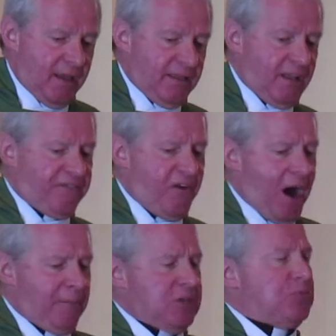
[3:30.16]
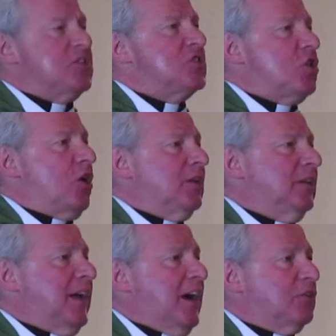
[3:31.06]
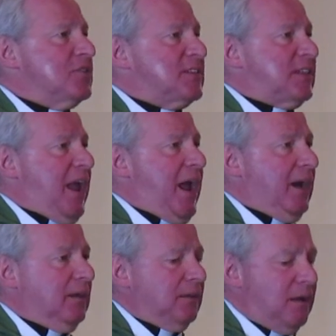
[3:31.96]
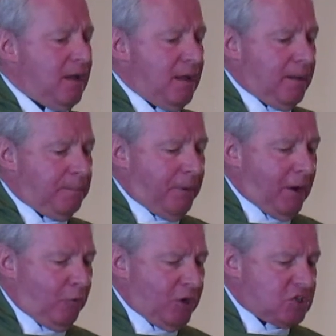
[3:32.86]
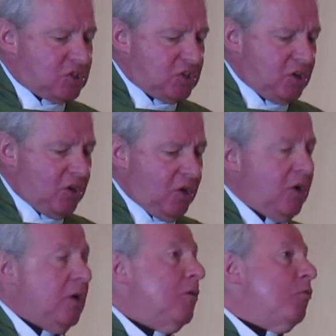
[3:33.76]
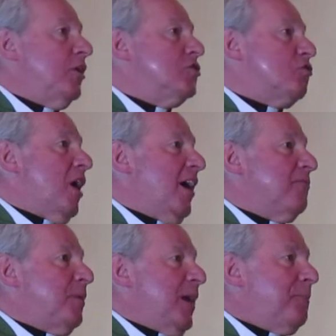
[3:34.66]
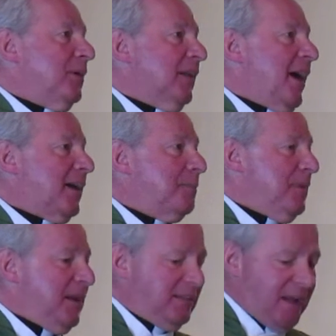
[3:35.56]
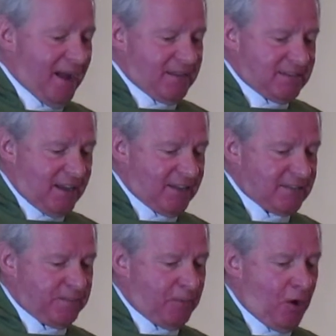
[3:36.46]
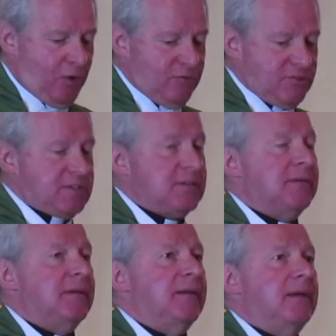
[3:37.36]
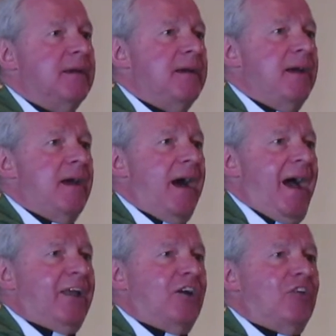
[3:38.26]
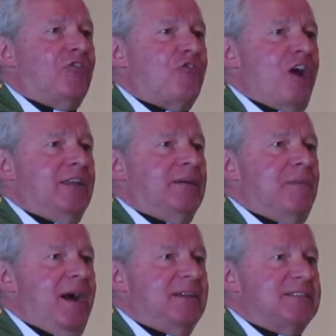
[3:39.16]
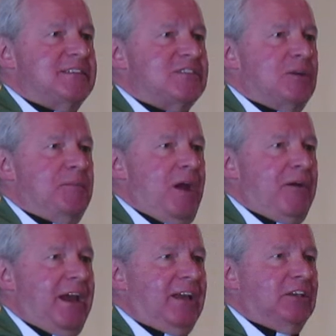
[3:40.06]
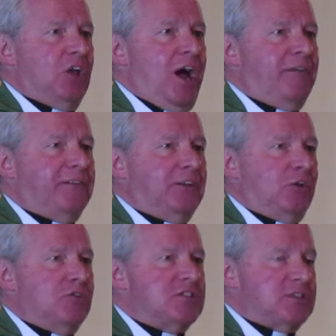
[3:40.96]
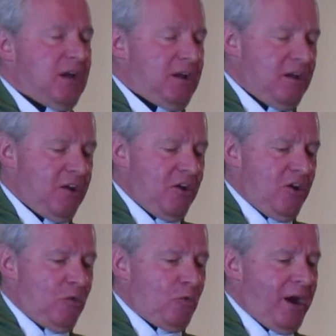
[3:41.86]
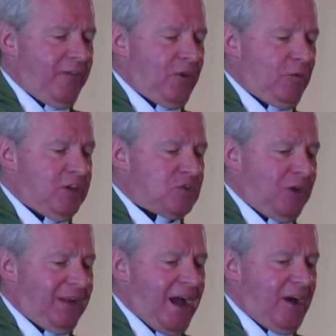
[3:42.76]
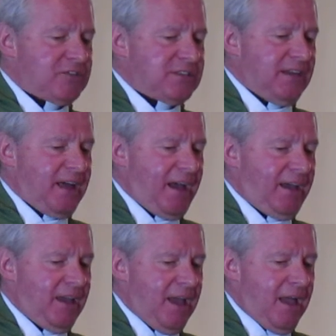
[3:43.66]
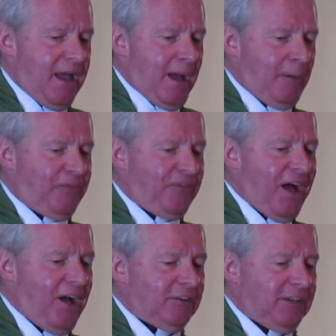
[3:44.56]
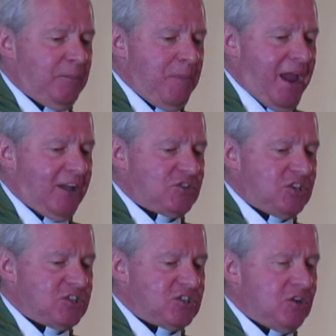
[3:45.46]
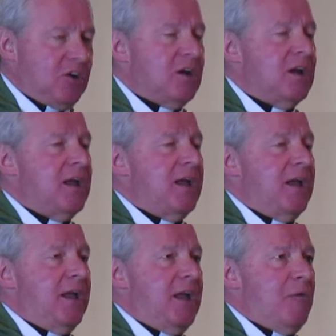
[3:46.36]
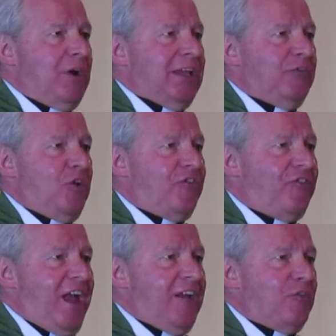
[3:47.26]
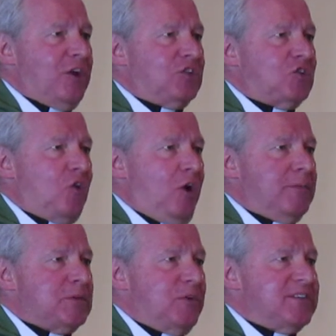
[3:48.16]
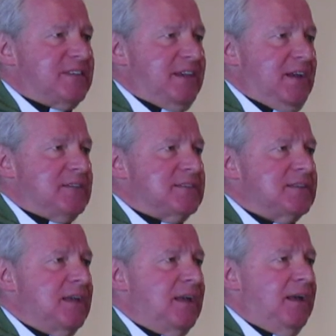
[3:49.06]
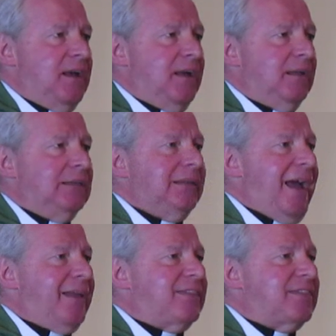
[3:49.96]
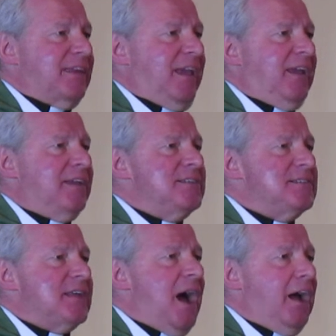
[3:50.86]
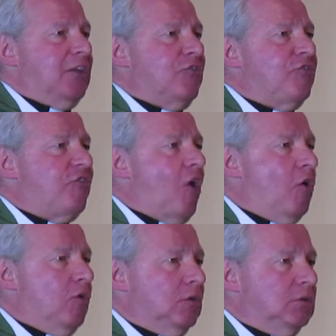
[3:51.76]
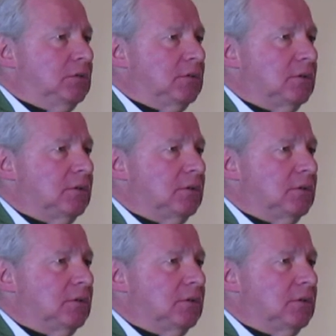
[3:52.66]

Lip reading: that farmers would certainly understand, but which would drive people like me nuts, I suppose. I had a good friend of mine, Sister Mary Ann Laughlin, who used to run the retreat house that I helped found in Manchester. One of her favorite terms was this: let things unfold.